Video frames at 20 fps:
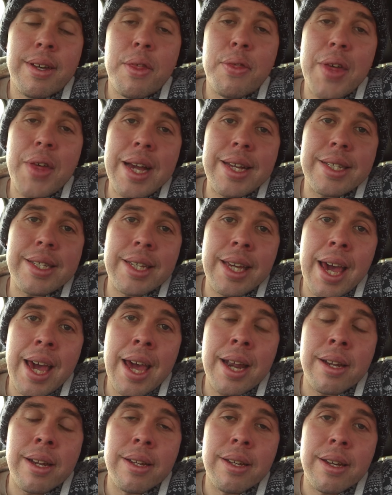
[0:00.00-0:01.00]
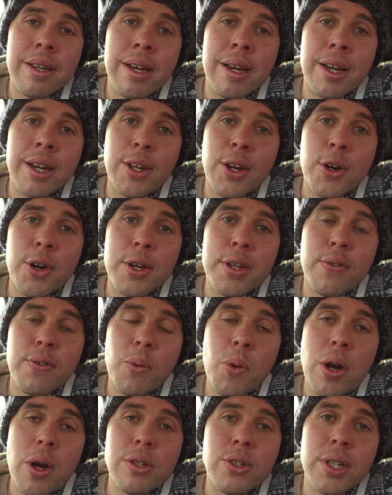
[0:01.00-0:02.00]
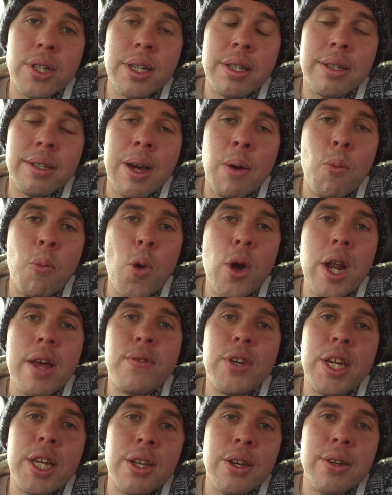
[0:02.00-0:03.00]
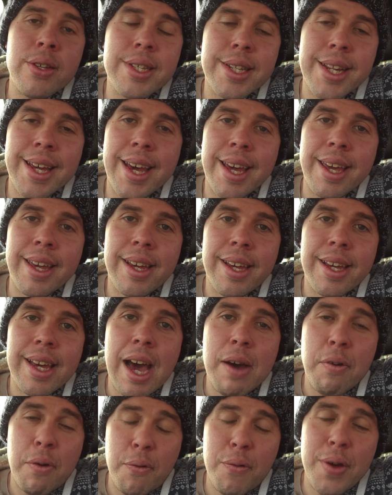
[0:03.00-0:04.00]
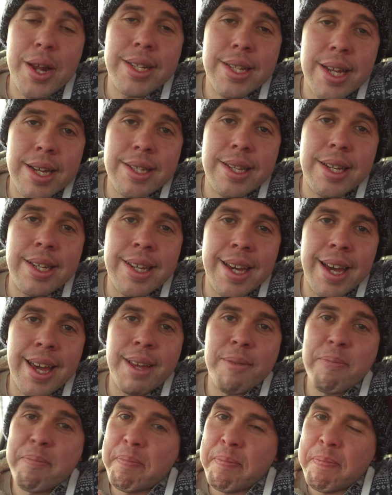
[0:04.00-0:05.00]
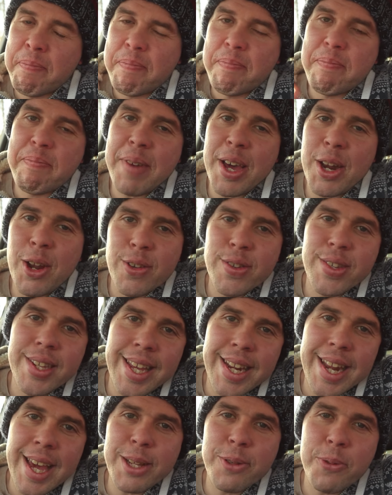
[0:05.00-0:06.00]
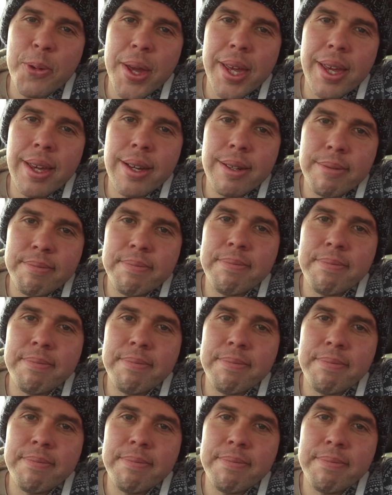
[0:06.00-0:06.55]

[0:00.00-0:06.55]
Thanks again guys for watching, and whatever you do today, have a fantastic day and I'll see you next week.